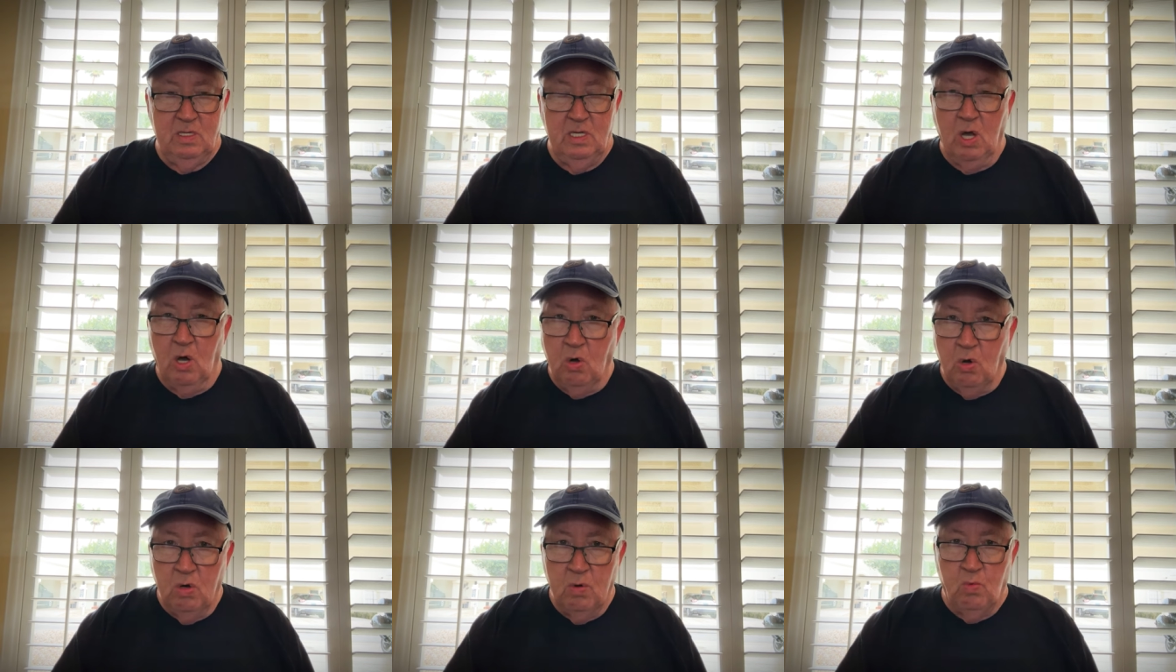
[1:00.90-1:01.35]

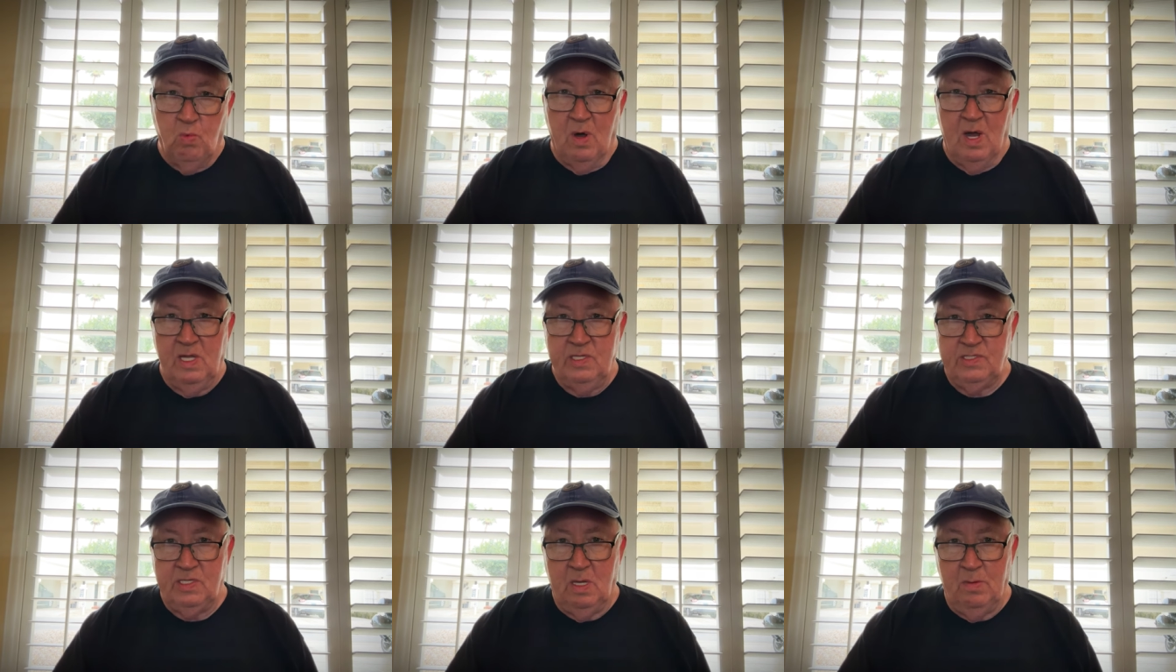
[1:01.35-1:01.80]
go
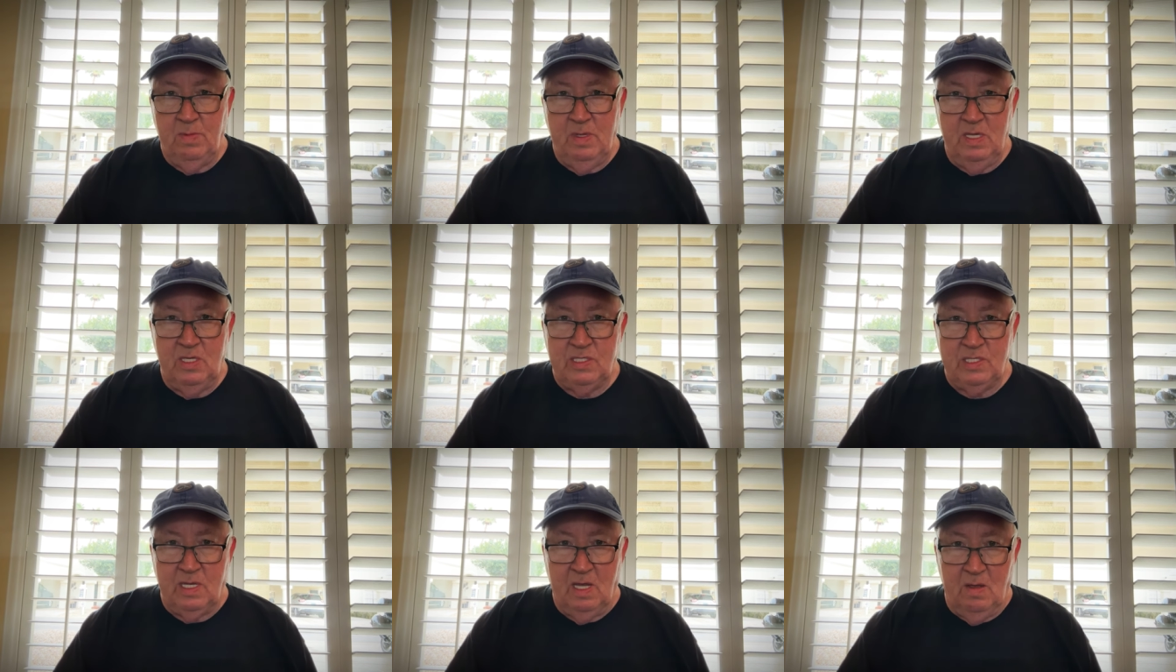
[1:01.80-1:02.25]
watch some of
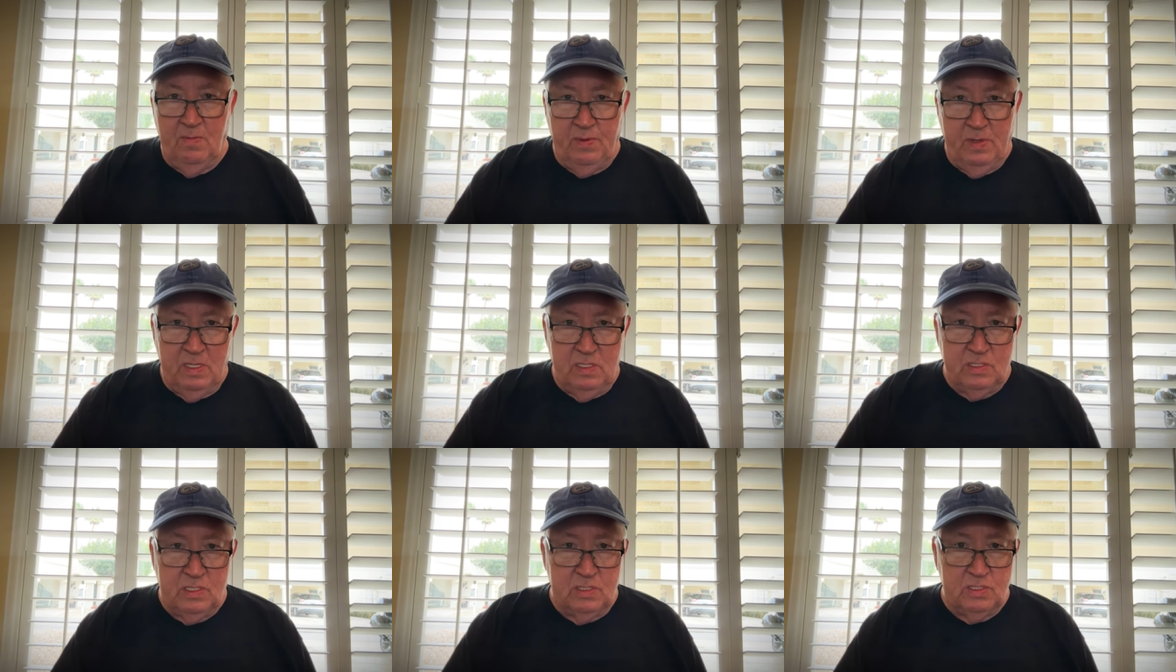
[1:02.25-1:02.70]
his stuff
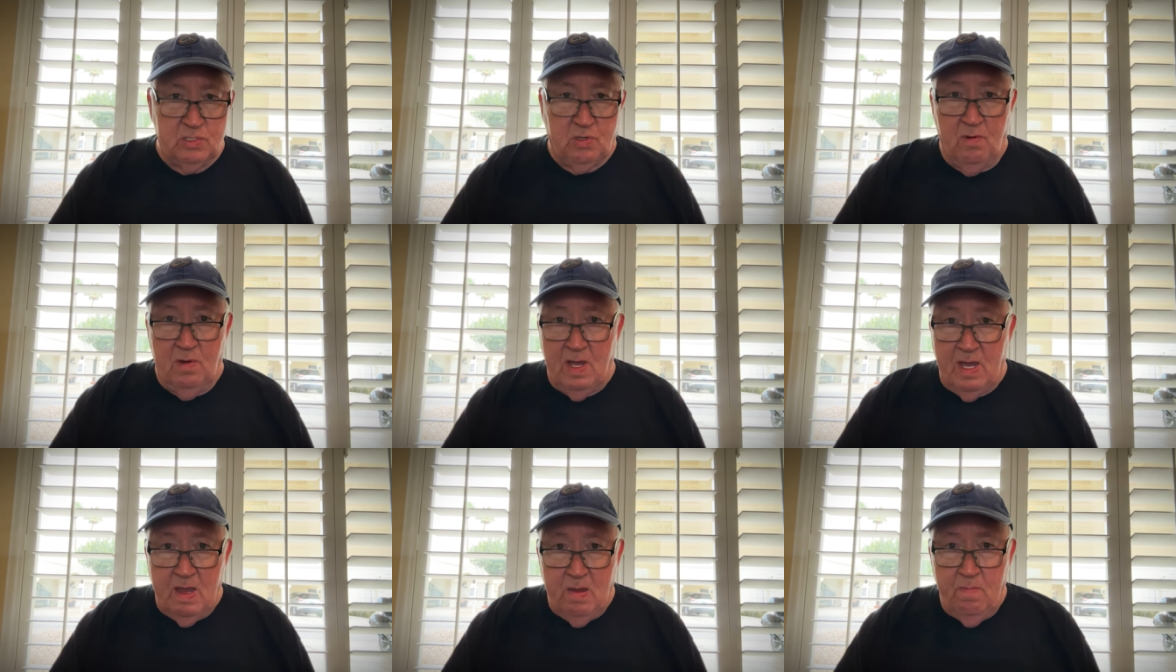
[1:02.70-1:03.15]
and
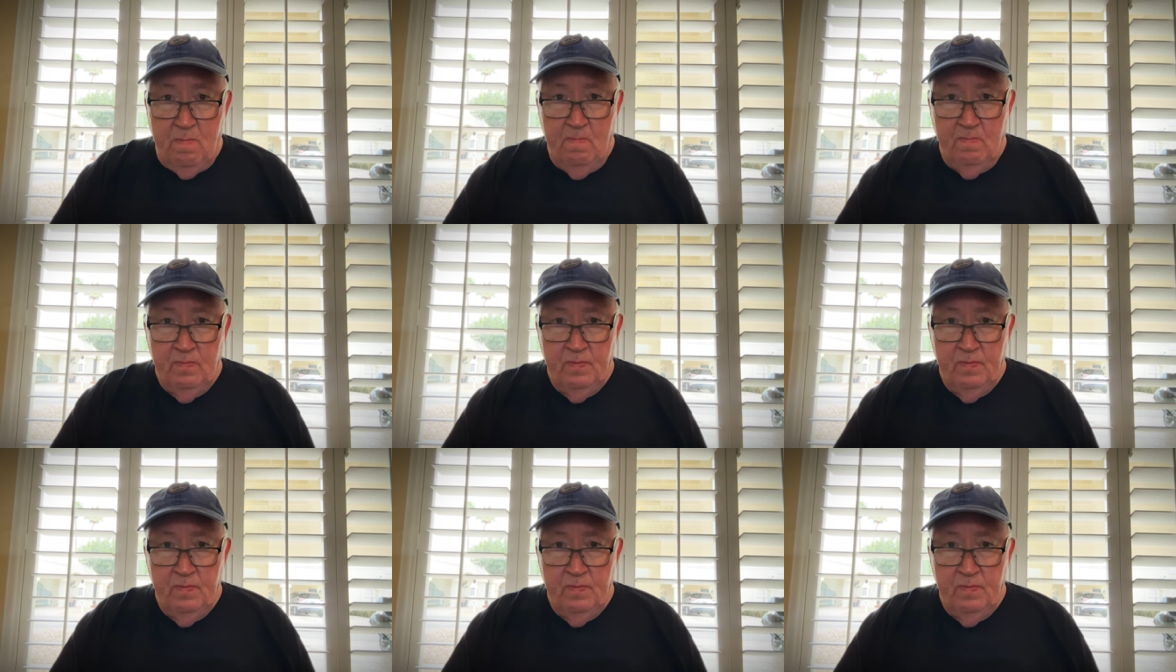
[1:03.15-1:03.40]
subscribe.